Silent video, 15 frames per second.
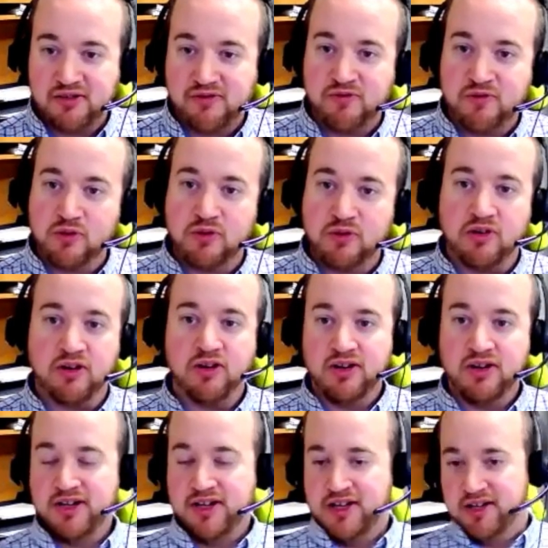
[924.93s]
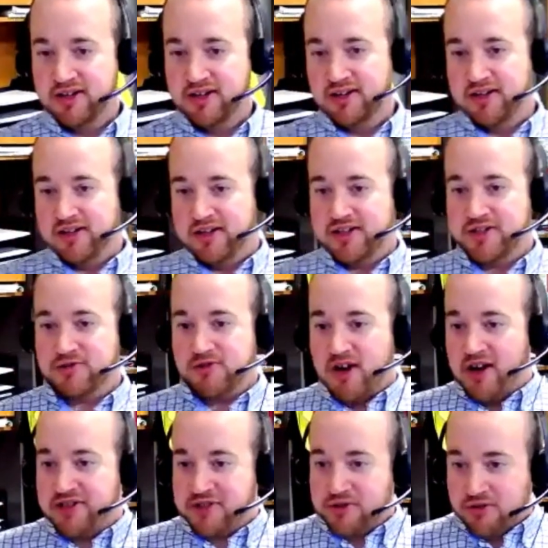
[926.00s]
because we're
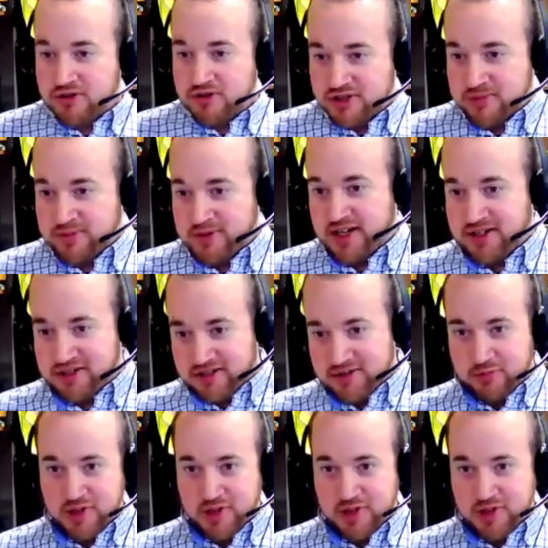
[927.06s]
out of storage space.